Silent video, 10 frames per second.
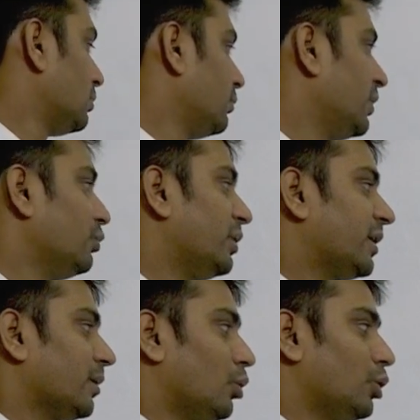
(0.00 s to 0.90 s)
When you
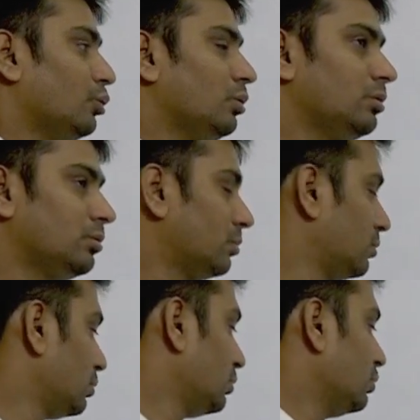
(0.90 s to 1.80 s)
take a module,
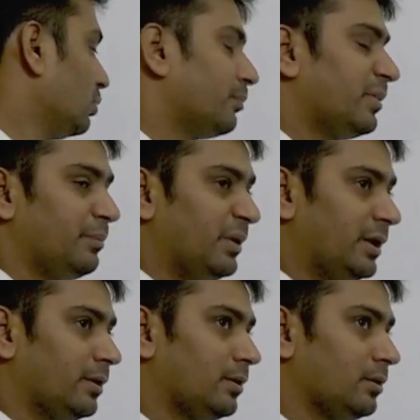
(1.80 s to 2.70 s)
you will prepare
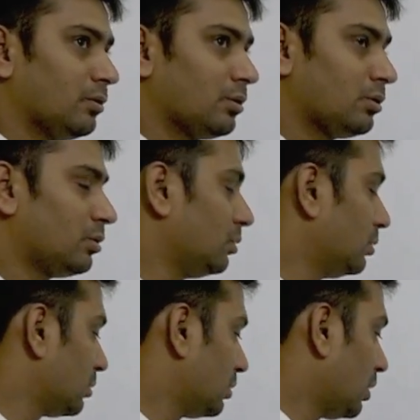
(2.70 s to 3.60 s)

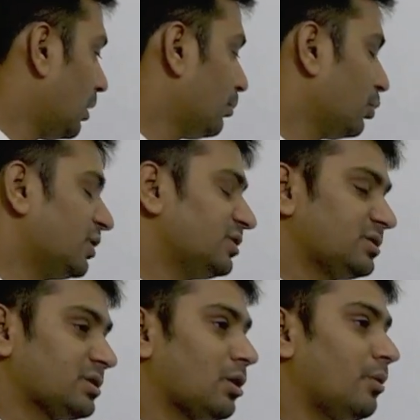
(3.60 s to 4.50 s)

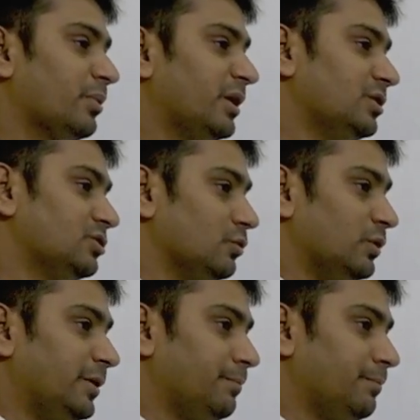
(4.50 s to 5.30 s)
components comprehensively.